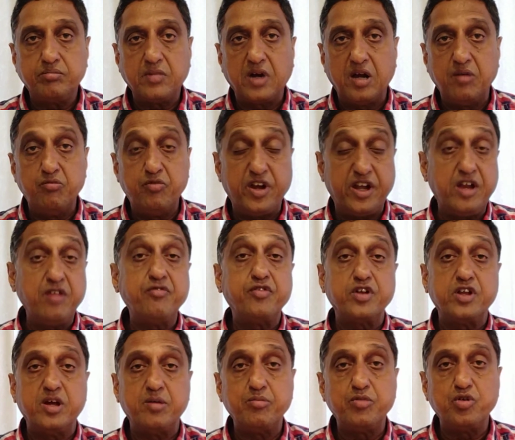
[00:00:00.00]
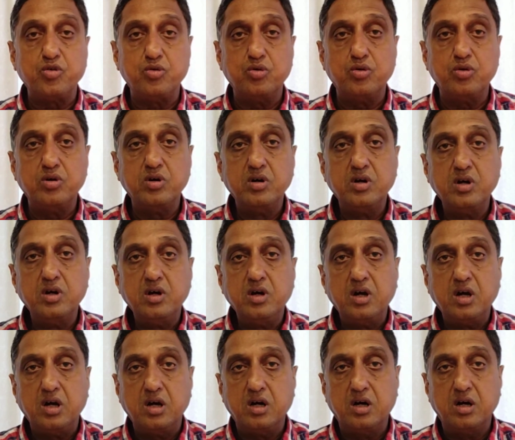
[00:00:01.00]
I'm waiting for them to
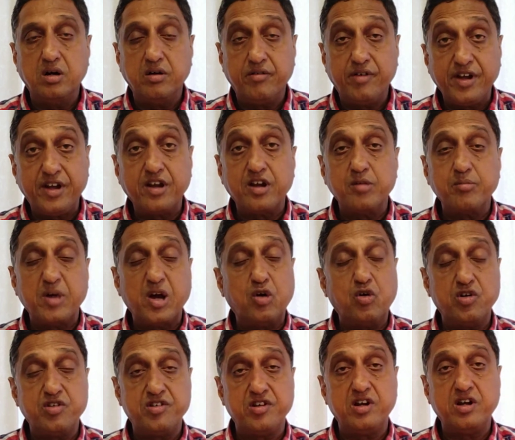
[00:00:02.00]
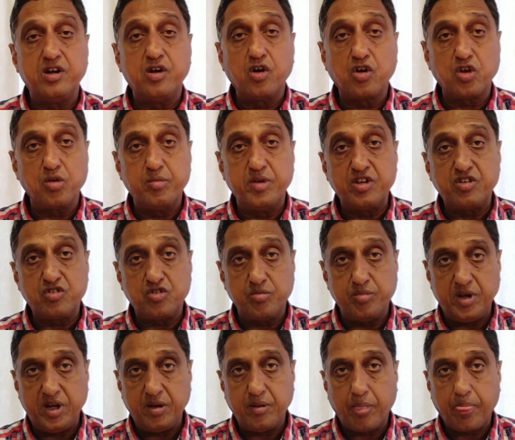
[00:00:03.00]
return my original documents to
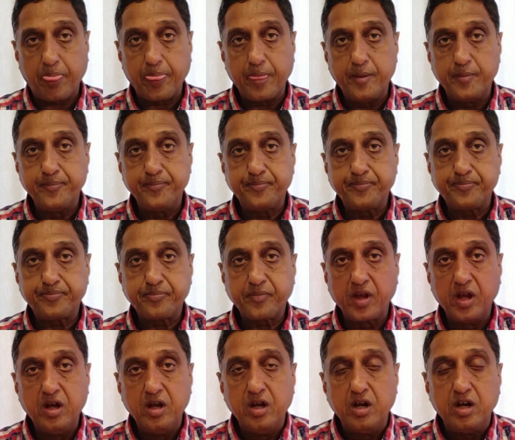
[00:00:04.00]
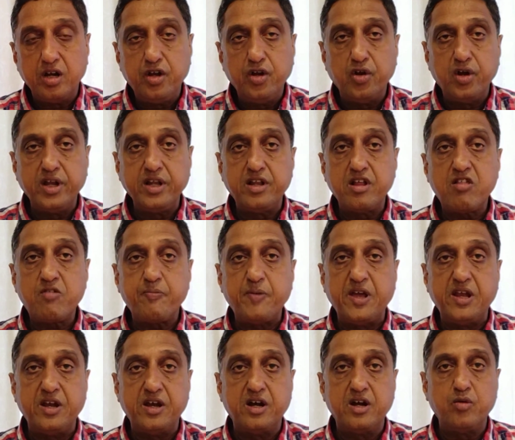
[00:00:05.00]
me. During this
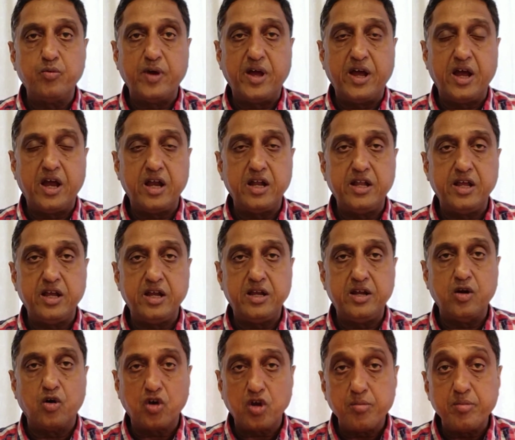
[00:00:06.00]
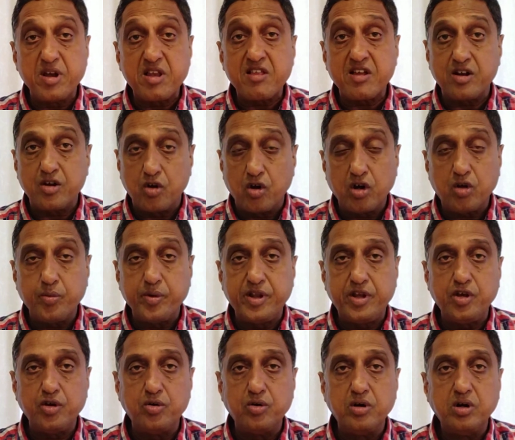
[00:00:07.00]
period where the documents are not
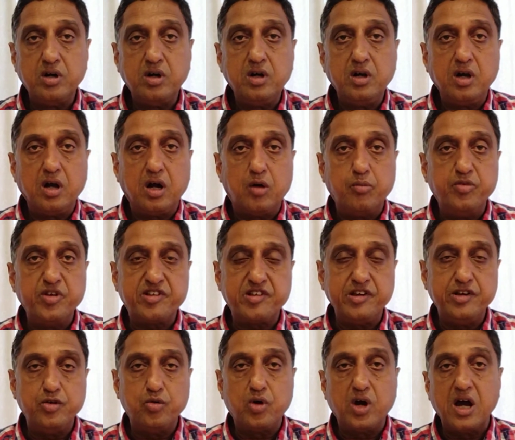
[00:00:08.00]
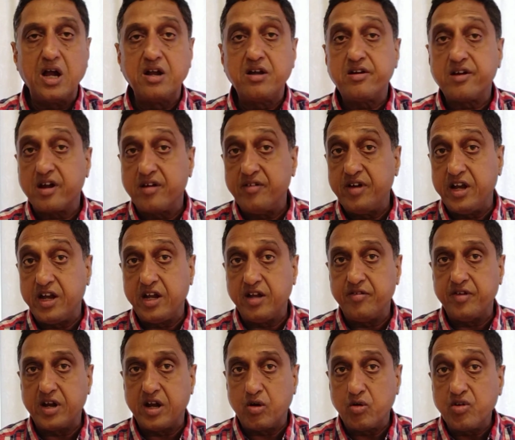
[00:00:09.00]
with you, obviously you can't travel
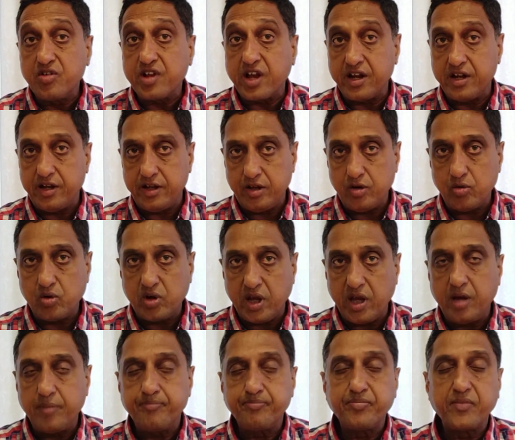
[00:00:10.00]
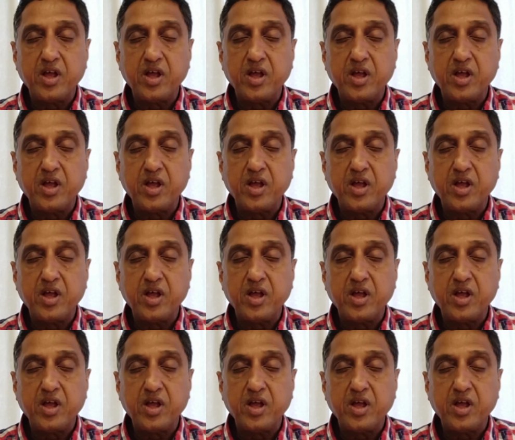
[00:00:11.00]
anywhere outside the UK,